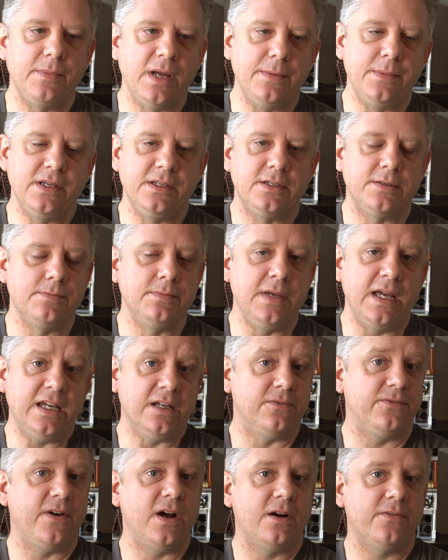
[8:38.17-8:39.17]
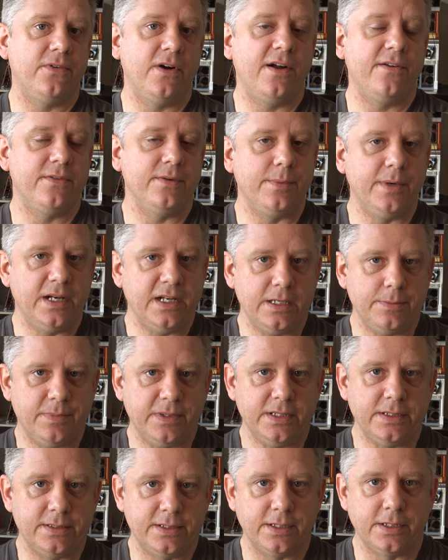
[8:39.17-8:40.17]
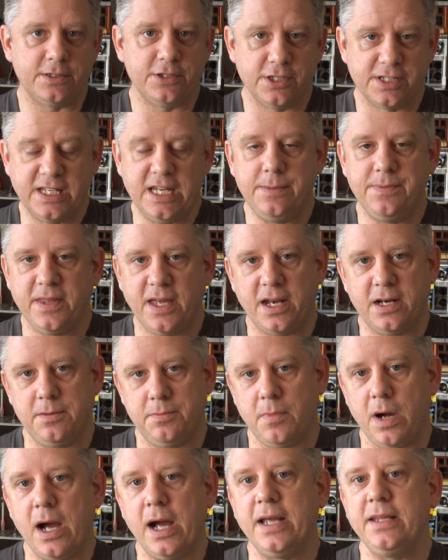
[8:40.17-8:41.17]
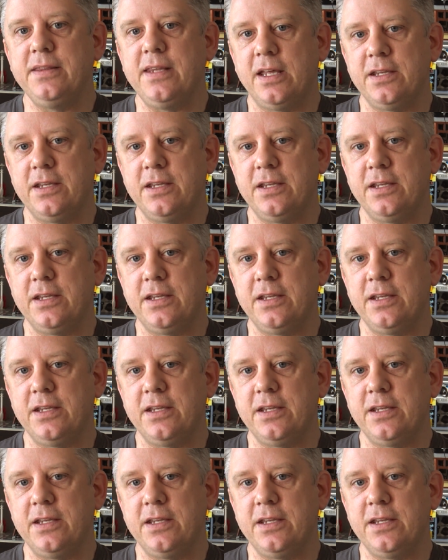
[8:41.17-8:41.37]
Maybe it's to make it fair for everybody, but just keep that in mind,